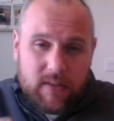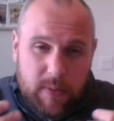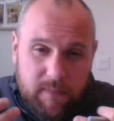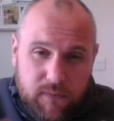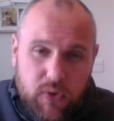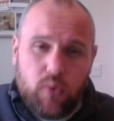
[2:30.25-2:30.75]

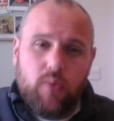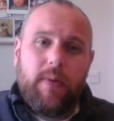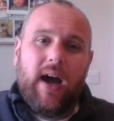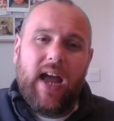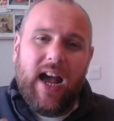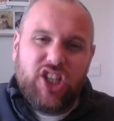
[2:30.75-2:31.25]
been fueled
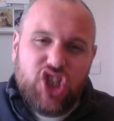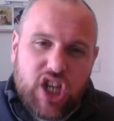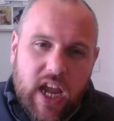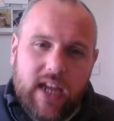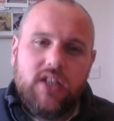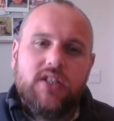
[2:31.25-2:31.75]
by our
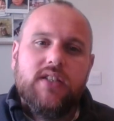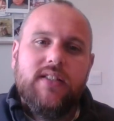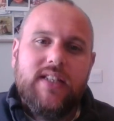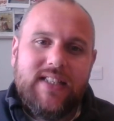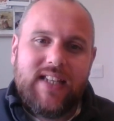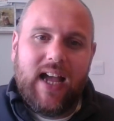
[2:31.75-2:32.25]
change in
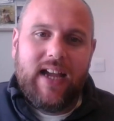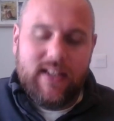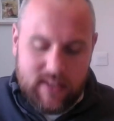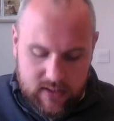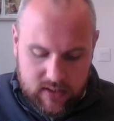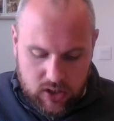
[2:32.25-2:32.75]

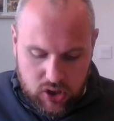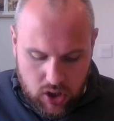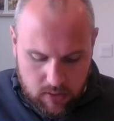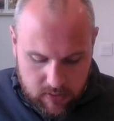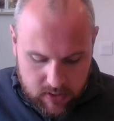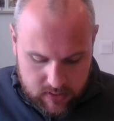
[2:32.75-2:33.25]
desires as
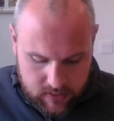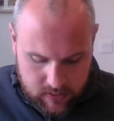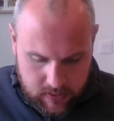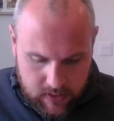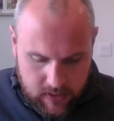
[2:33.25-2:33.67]
consumers.